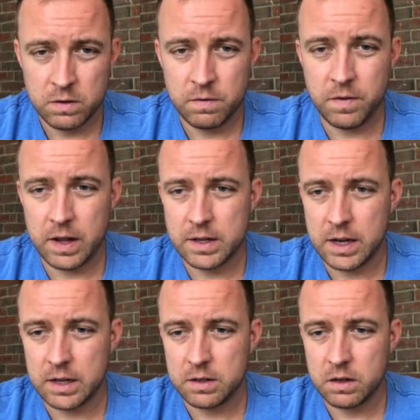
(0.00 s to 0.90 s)

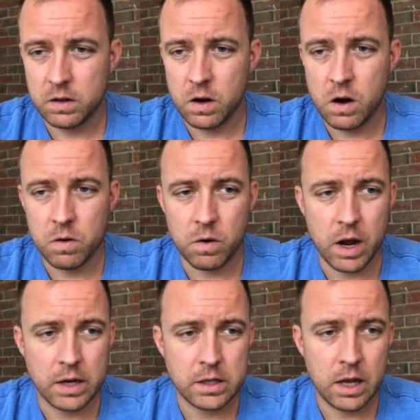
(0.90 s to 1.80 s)
Fantastic. All
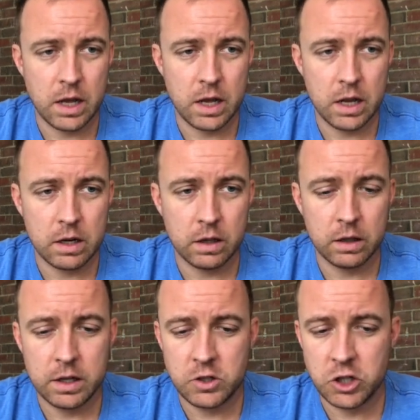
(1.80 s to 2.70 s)
right. And
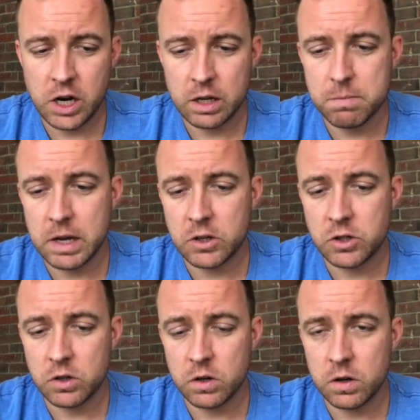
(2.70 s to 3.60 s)
let's check and make
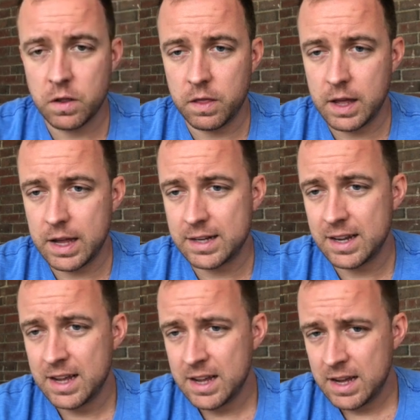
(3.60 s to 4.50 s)
sure that
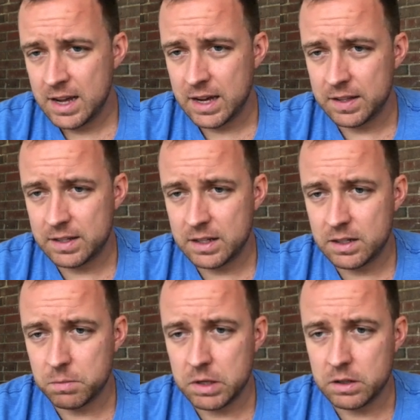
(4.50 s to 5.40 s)
uh, the
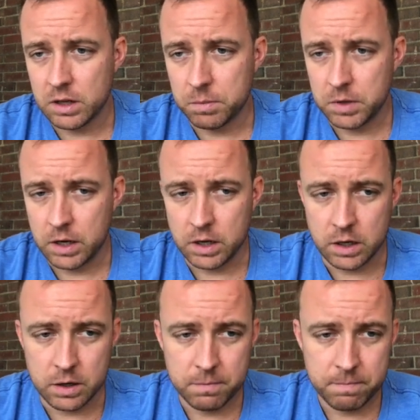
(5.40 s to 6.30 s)
system is updated
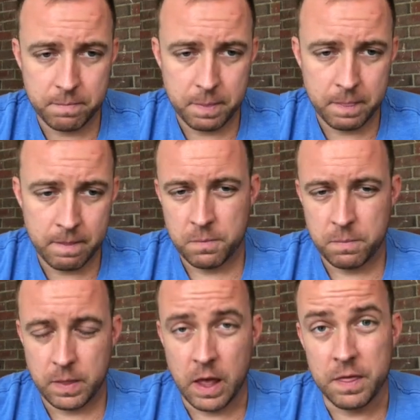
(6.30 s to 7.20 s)
here.
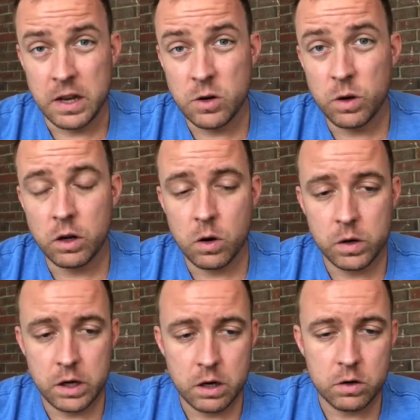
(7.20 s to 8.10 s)
And then you can go
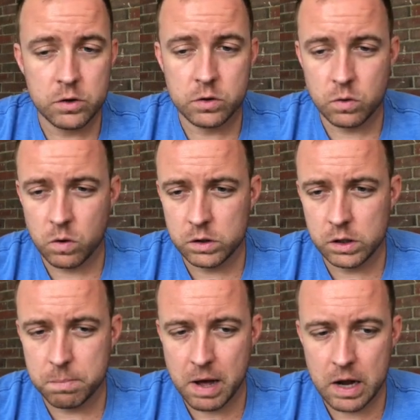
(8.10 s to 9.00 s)
here, scroll to
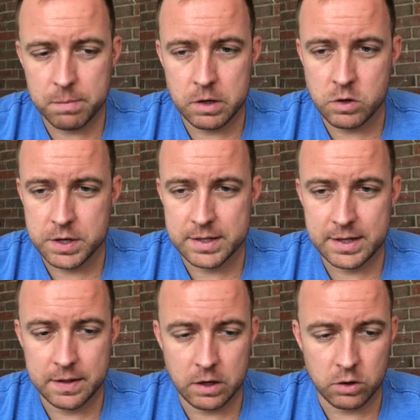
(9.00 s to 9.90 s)
the bottom, and you can
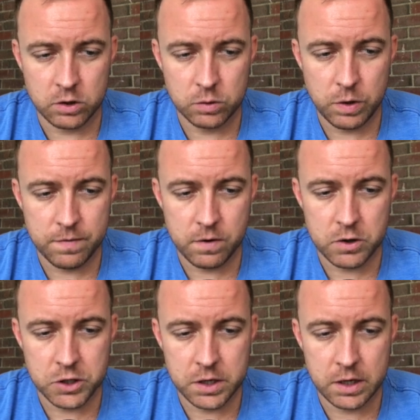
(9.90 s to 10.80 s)
see that your suite
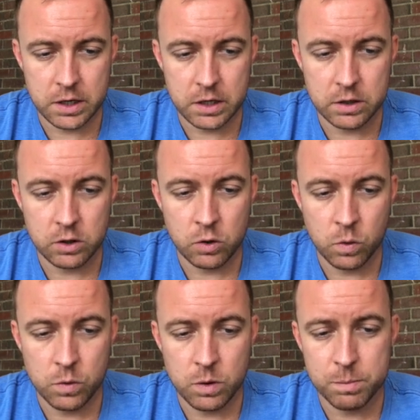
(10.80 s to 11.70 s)
version is
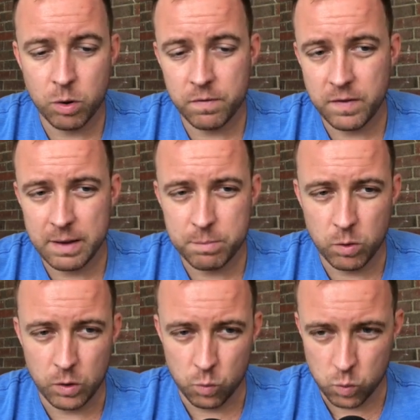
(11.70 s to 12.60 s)

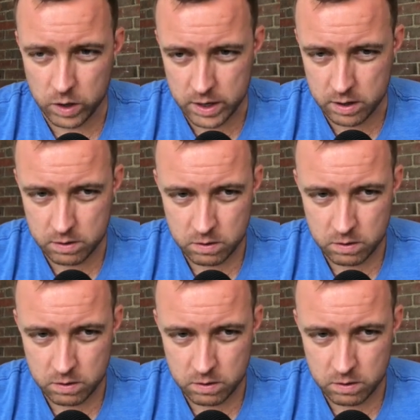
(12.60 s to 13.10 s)
21.5.1.